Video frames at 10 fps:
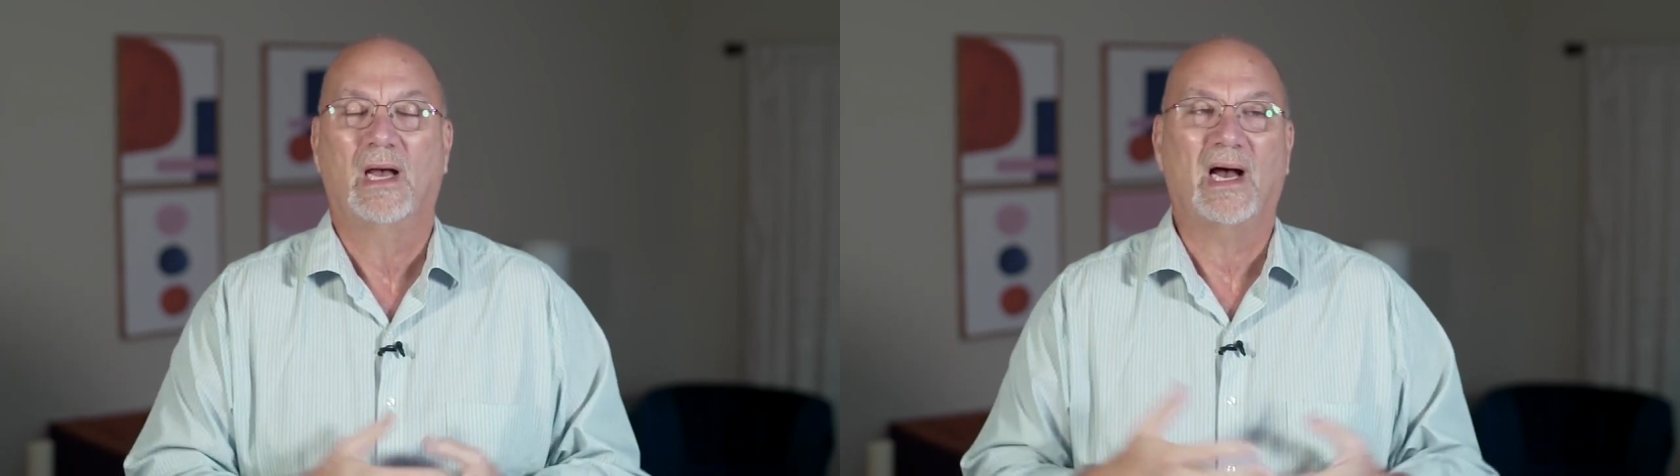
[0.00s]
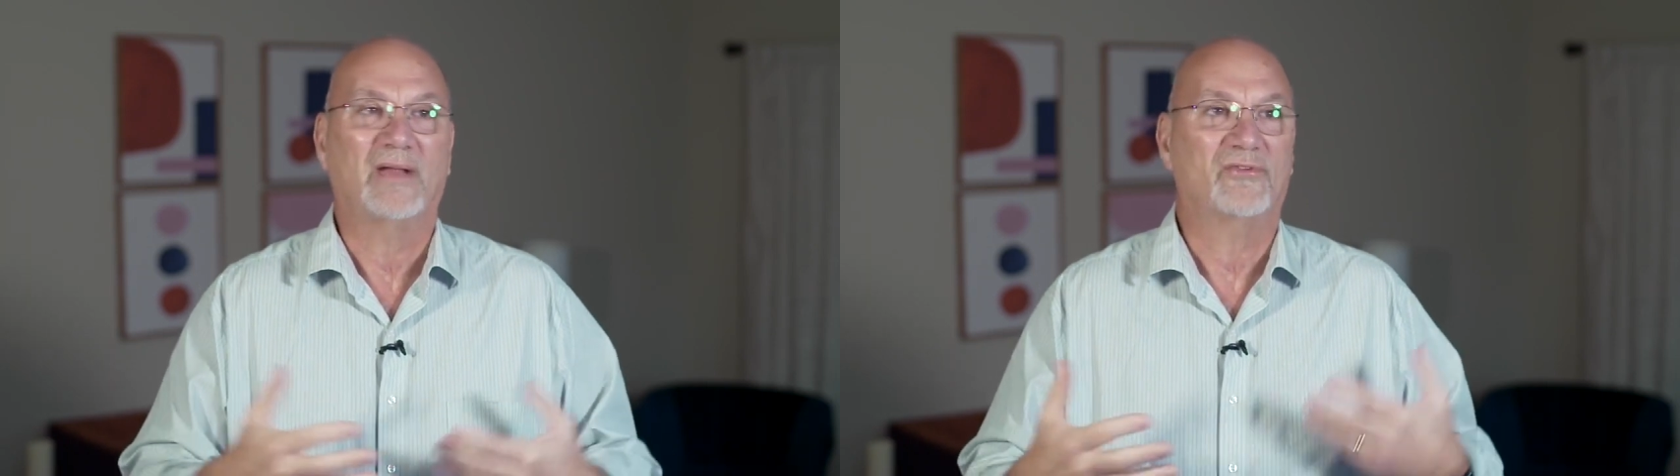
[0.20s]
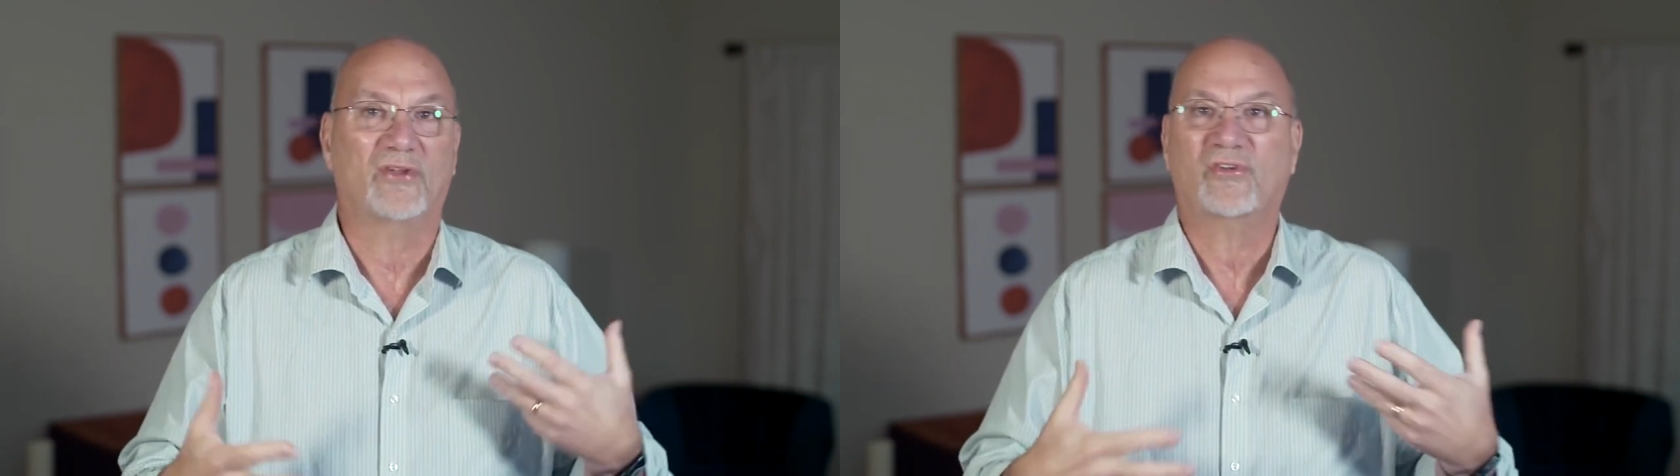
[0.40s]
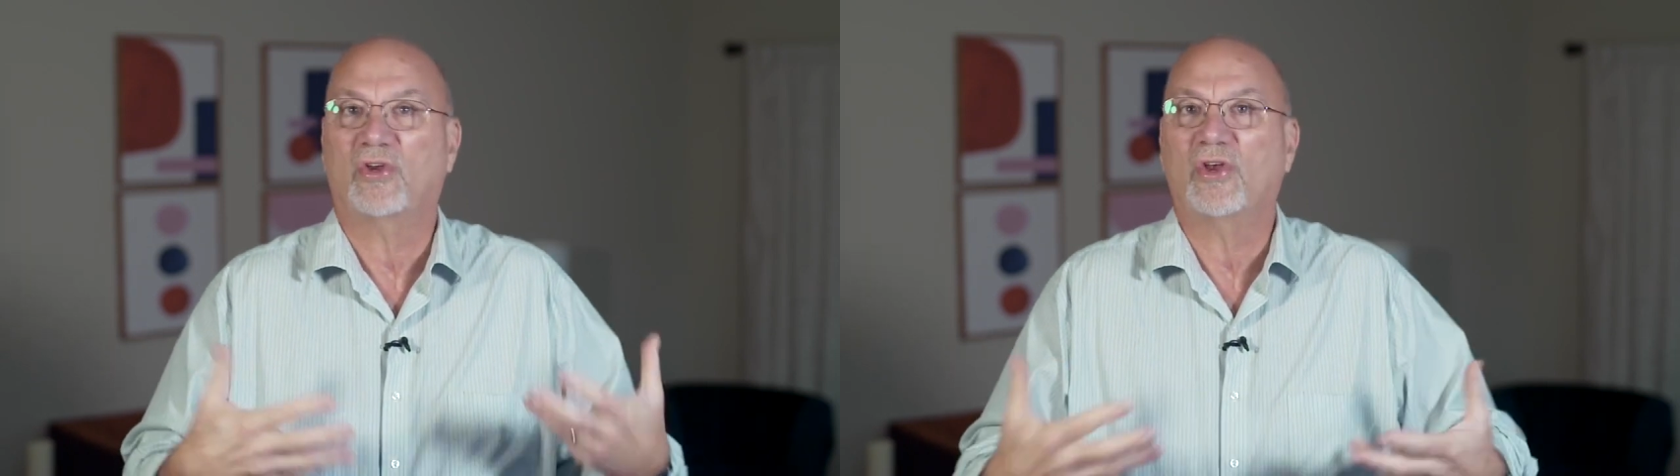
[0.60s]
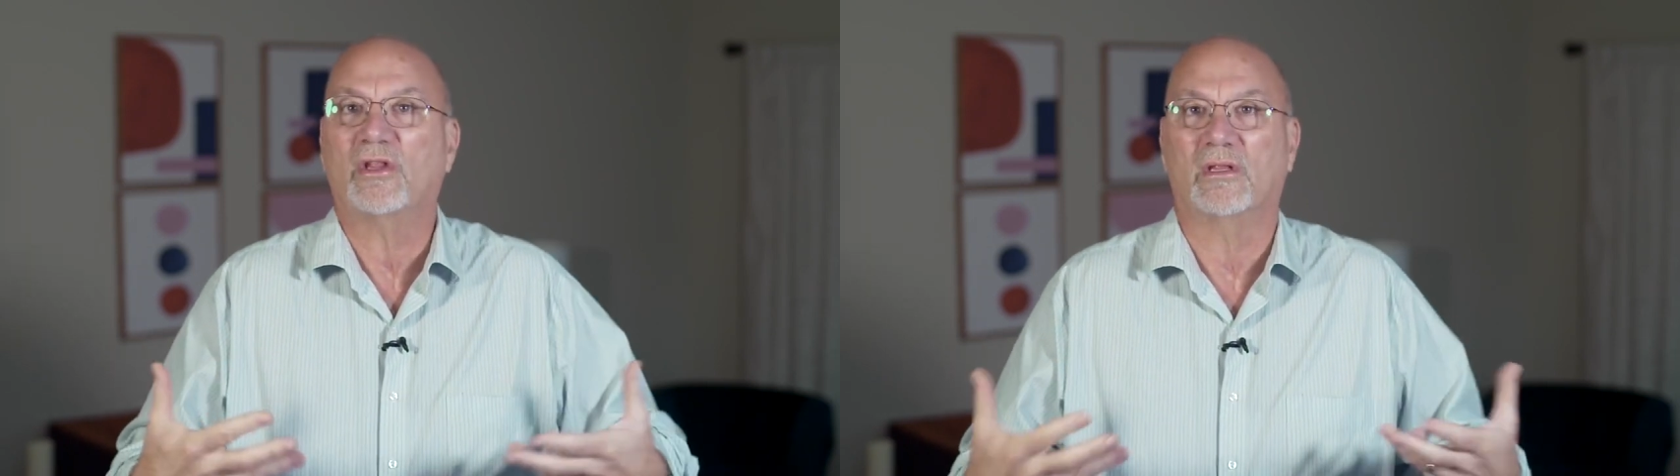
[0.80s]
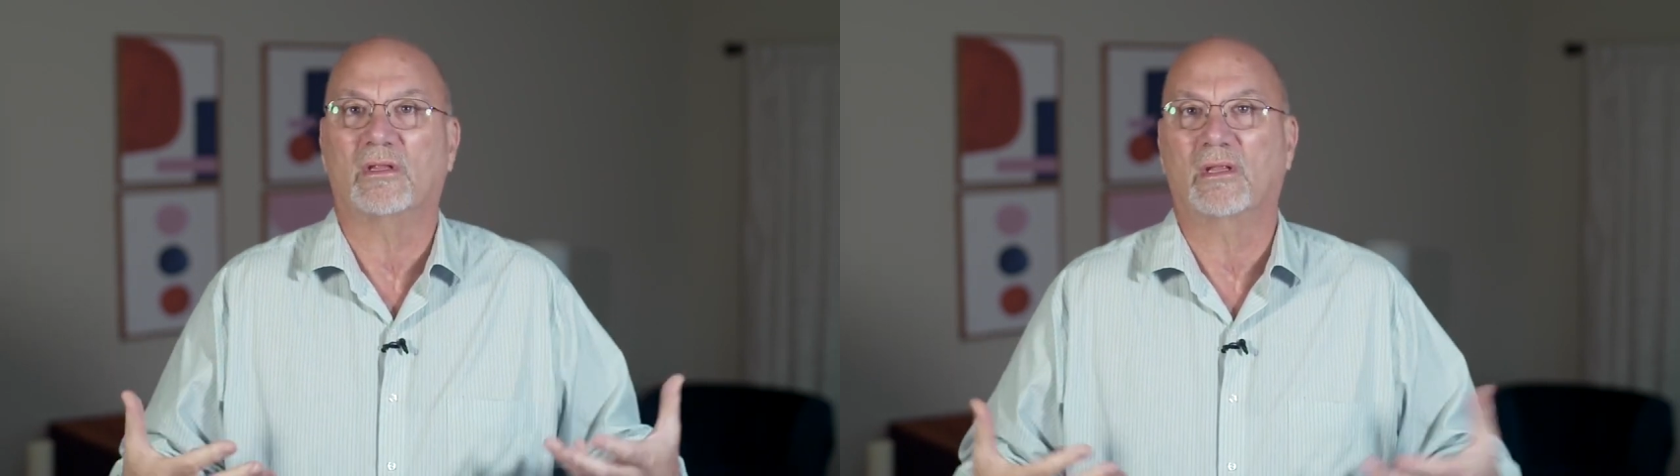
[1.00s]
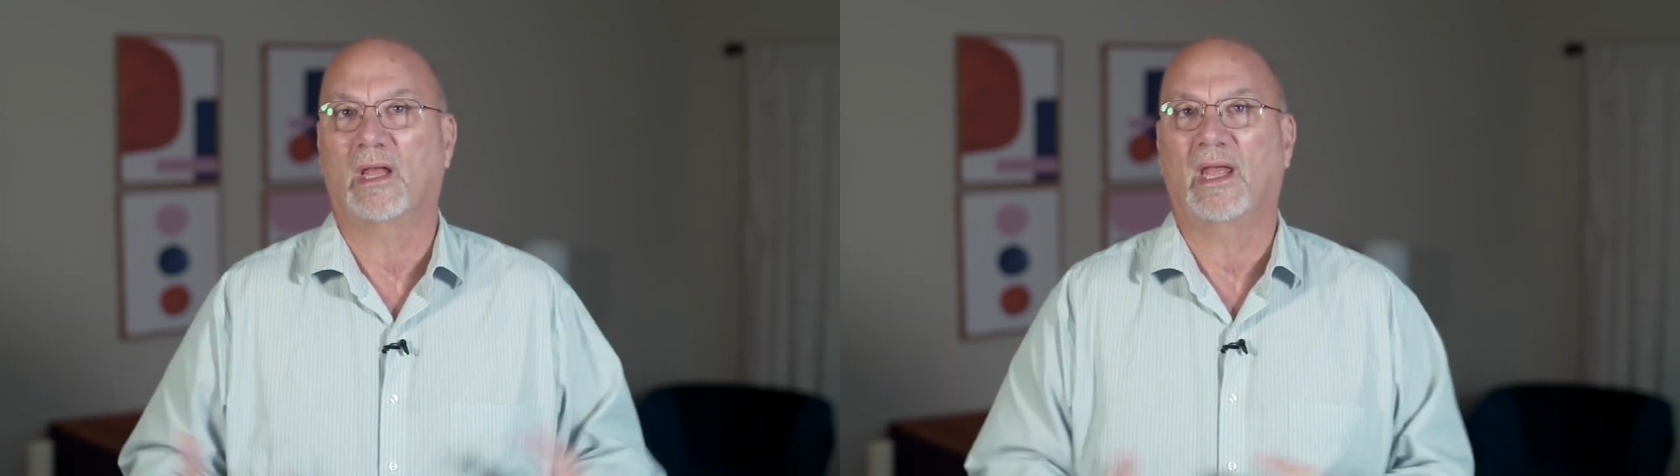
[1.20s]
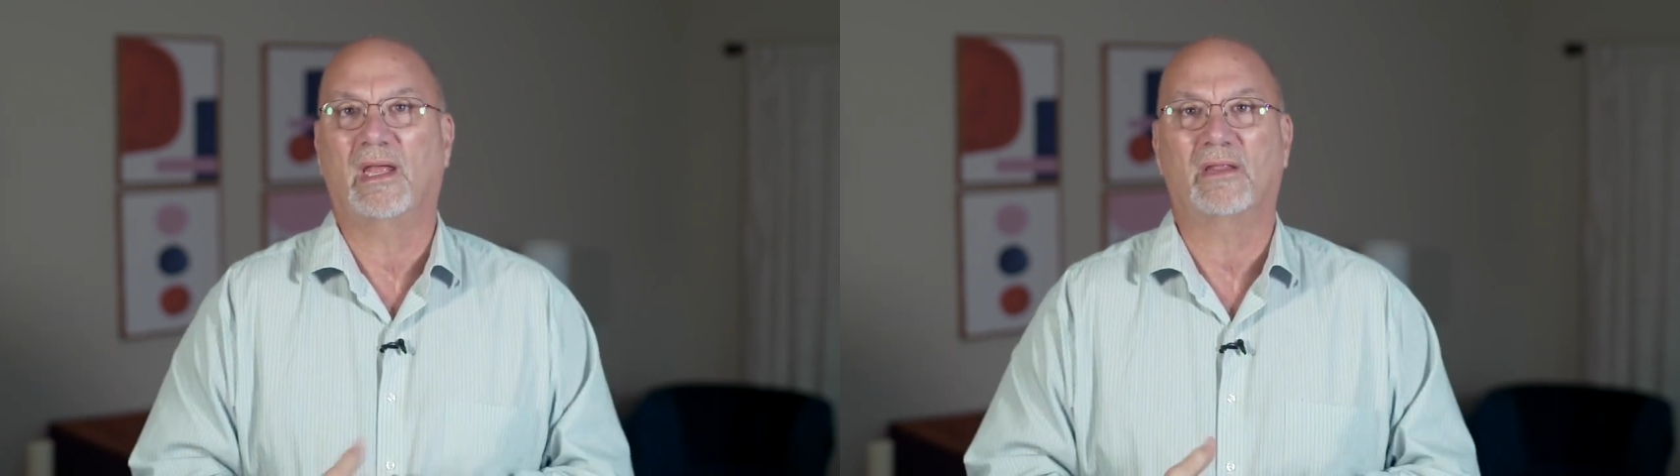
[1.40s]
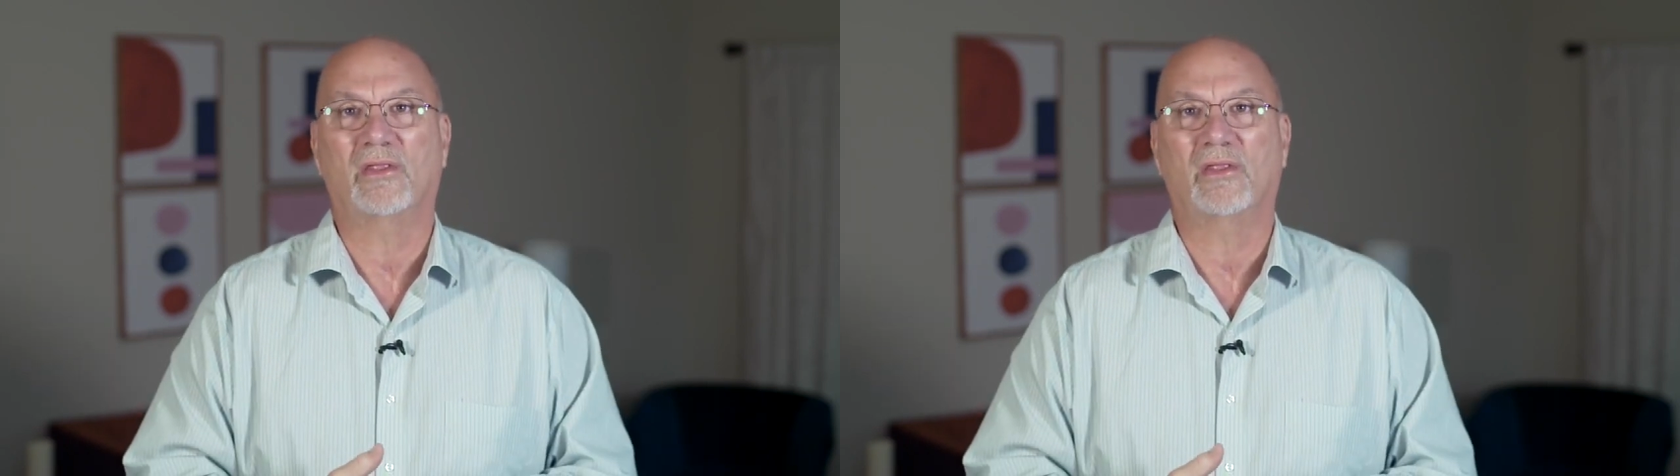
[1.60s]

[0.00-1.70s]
I just couldn't in